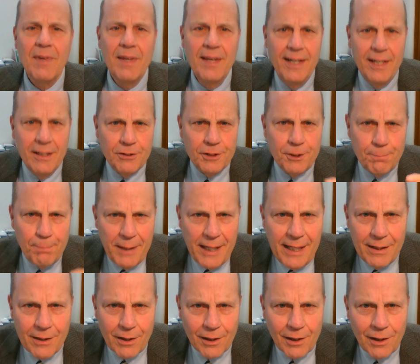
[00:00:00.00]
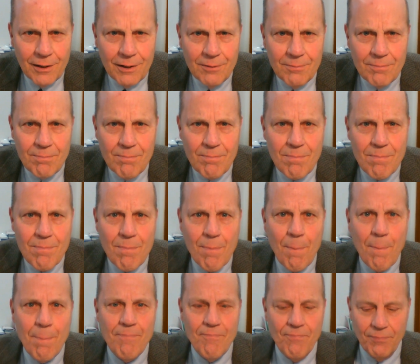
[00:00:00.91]
Here's Peter.
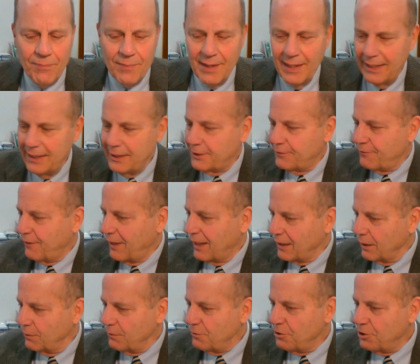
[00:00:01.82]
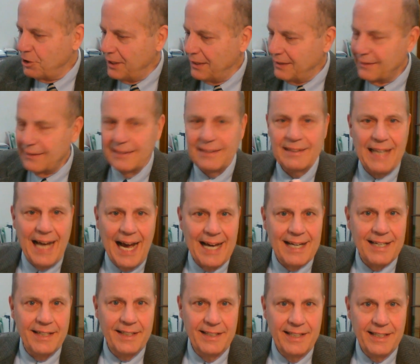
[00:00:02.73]
He's followed Jesus
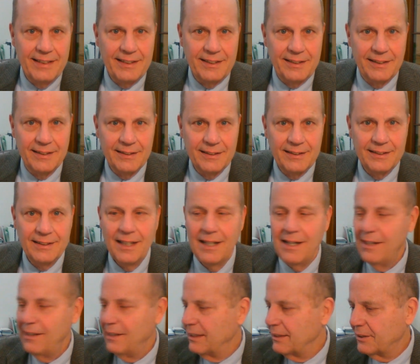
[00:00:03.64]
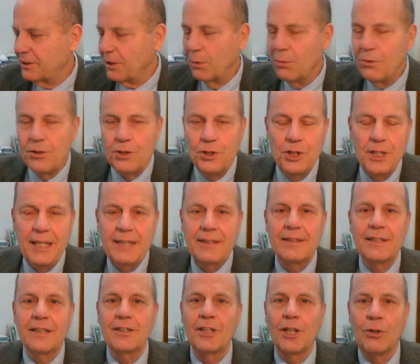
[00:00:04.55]
at a distance. So
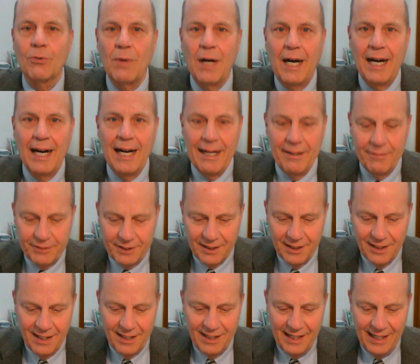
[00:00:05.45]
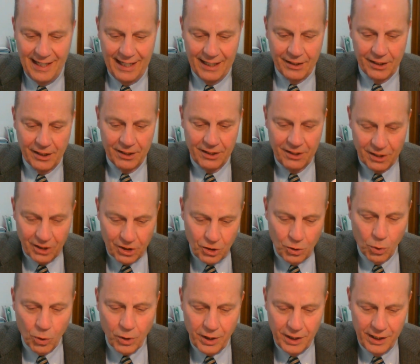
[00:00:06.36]
Jesus arrives in the, the
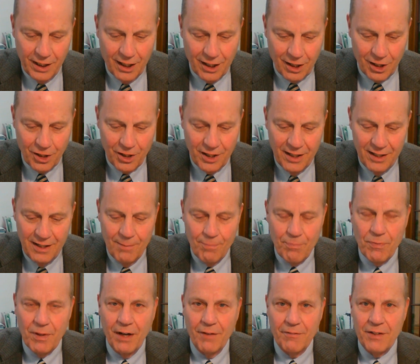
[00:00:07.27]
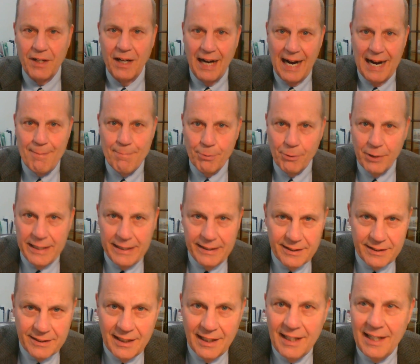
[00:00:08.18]
courtyard of the high
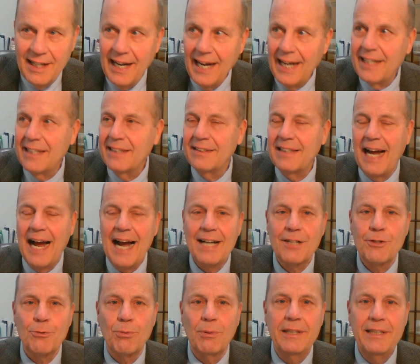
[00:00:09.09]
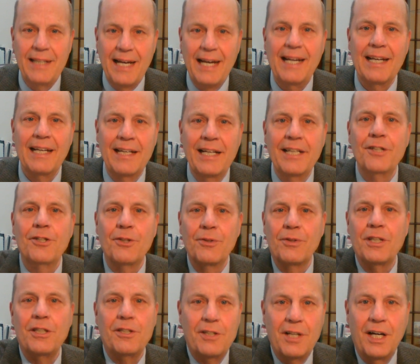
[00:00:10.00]
priest and is actually taken into
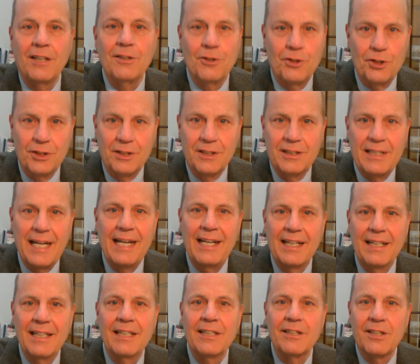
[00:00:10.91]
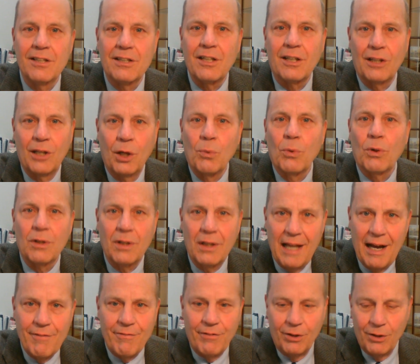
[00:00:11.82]
the dungeon, taken into the lower
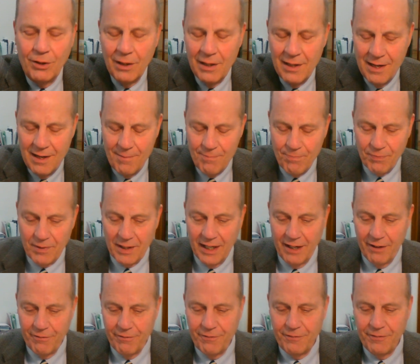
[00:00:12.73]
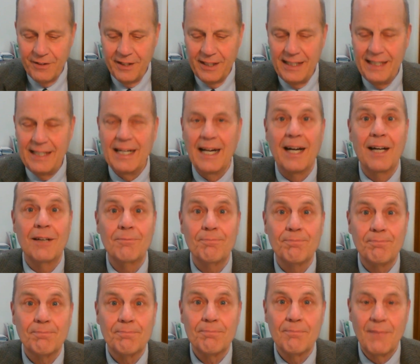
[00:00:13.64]
level of the, uh,
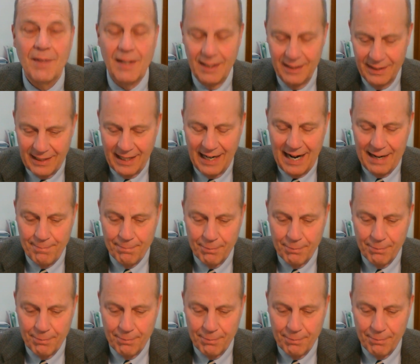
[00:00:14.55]
the, the high